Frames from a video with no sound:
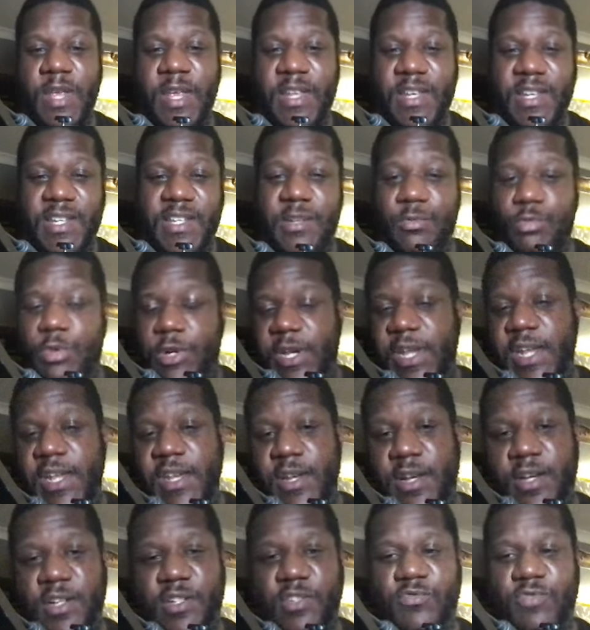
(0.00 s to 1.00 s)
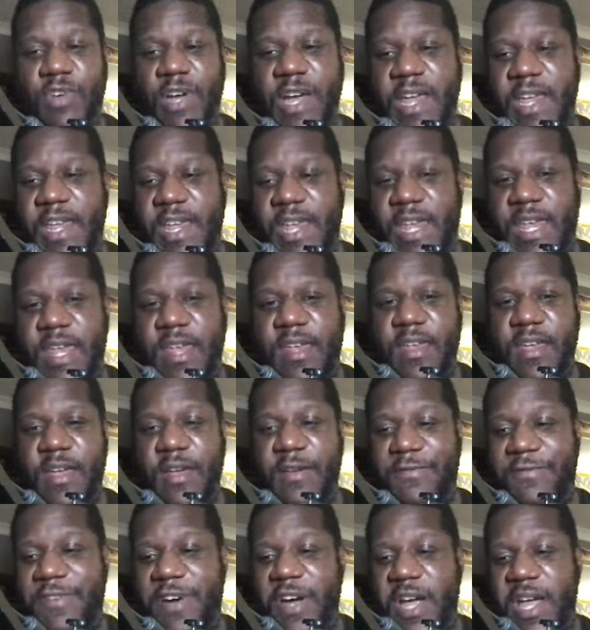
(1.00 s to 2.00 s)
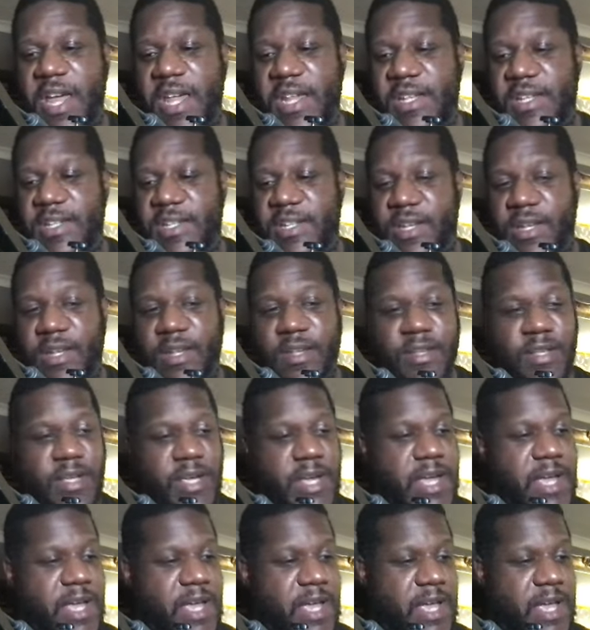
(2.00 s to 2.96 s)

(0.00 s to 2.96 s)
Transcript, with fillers: this is what he does, right? He finds he